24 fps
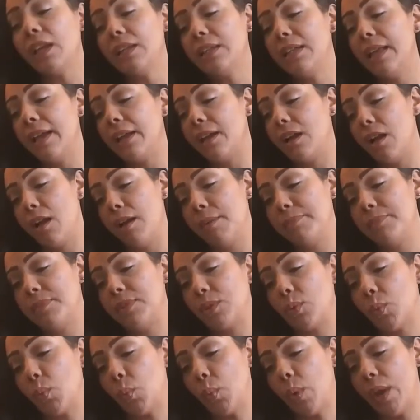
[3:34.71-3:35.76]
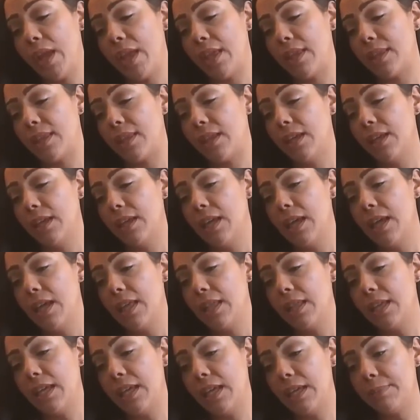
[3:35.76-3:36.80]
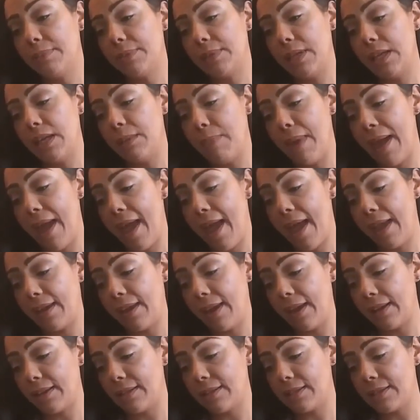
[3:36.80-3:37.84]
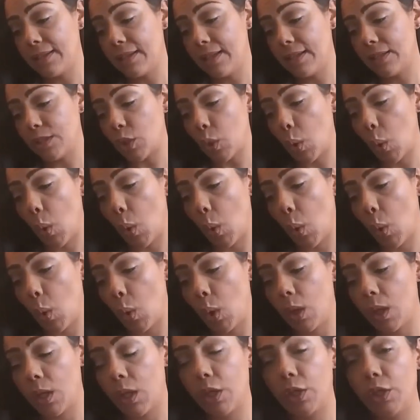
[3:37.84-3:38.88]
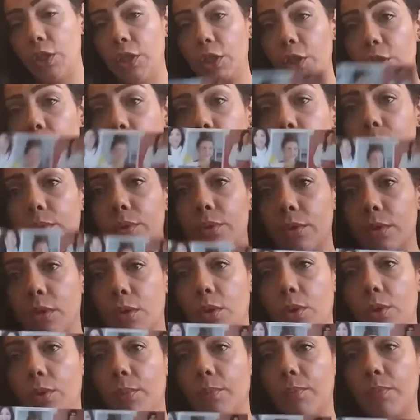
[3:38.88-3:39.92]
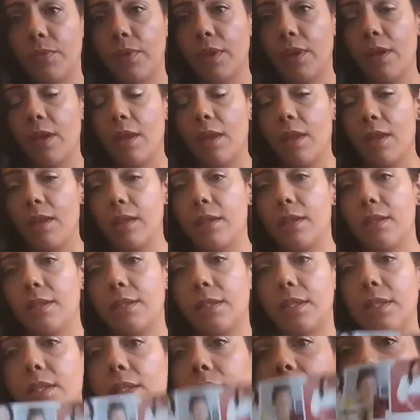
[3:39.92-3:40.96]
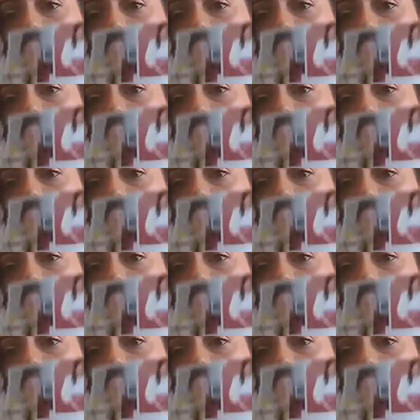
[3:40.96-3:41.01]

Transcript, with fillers: that comes with the Ipsy bag and it says all you. So this is